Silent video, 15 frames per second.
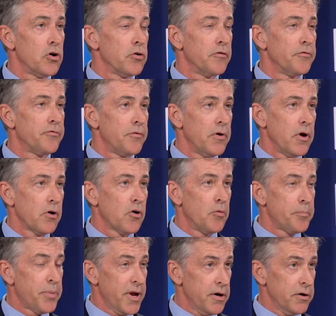of,
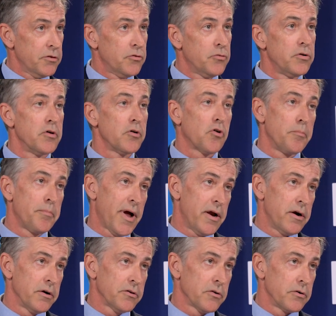compared to the
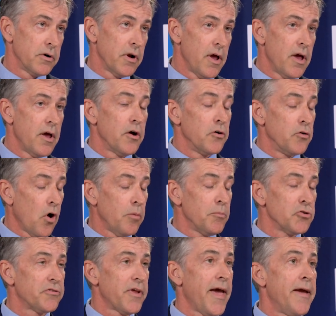comparator, an
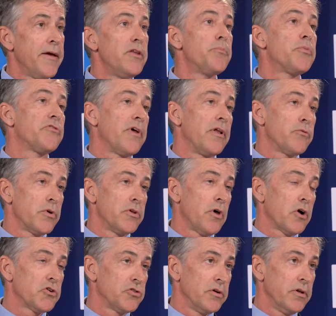almost 80%
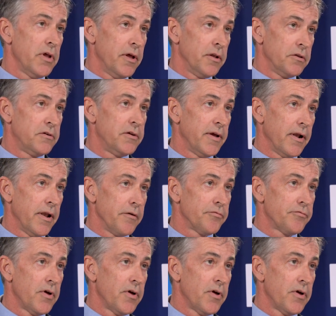reduction in TLF.